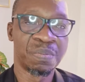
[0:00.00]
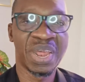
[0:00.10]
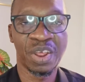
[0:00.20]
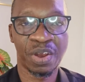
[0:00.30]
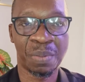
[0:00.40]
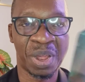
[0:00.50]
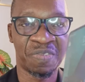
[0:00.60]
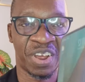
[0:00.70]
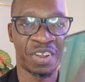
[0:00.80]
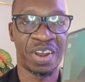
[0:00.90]
Many other
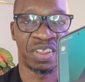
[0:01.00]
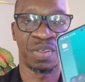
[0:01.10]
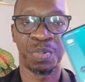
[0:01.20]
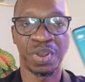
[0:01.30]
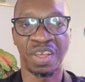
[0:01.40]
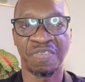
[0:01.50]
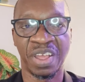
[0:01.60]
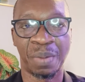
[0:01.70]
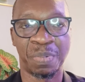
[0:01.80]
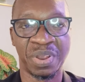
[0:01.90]
manufacturers still put their
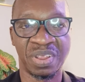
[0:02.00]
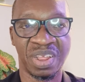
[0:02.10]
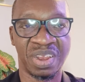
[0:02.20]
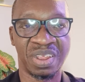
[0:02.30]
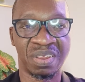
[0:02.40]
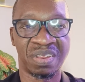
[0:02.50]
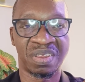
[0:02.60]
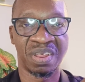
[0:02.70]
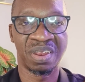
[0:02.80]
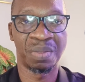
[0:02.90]
fingerprint
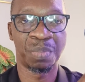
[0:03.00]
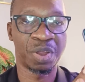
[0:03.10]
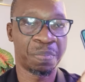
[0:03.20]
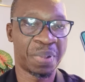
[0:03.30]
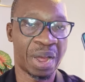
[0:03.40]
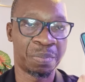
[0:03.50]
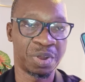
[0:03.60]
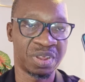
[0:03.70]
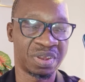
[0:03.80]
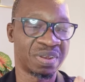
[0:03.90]
in the power
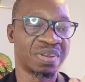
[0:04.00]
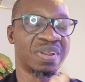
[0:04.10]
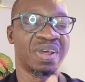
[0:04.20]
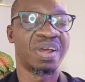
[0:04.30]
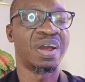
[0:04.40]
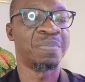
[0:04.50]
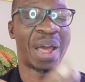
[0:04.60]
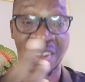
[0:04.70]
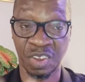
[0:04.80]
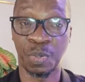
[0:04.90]
button
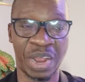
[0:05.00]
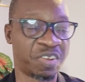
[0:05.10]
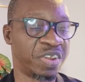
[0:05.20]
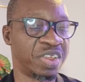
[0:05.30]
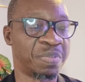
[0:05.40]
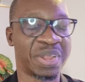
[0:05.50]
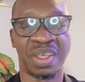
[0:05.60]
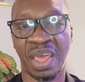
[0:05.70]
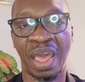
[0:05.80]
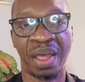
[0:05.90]
at this price range,
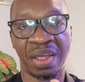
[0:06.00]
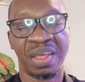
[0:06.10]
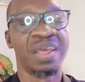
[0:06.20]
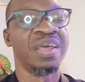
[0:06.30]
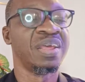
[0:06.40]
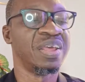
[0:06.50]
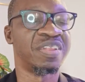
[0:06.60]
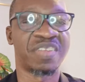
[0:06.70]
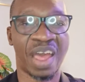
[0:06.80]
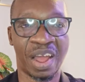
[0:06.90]
but here
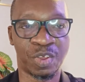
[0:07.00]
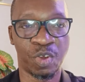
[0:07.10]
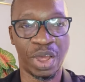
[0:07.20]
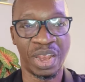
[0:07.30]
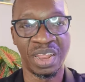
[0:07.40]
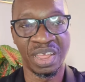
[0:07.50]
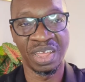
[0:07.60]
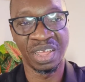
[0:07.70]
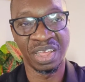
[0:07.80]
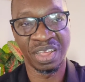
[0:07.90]
it's
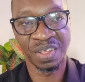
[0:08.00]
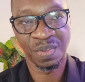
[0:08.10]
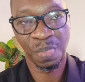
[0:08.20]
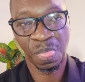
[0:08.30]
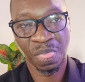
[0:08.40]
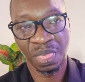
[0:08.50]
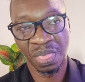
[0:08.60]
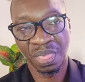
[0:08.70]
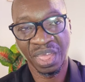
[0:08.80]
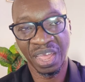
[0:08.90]
actually
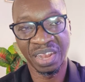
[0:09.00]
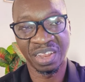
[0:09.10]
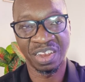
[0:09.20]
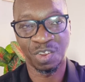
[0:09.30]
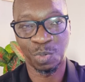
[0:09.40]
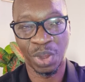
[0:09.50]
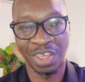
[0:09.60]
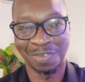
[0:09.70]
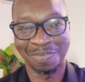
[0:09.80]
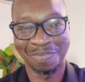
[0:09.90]
in the
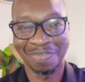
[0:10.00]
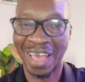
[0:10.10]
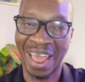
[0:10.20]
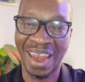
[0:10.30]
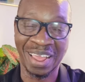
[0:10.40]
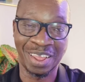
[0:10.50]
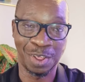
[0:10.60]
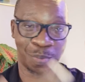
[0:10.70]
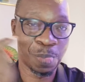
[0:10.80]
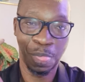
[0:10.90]
display. I like it.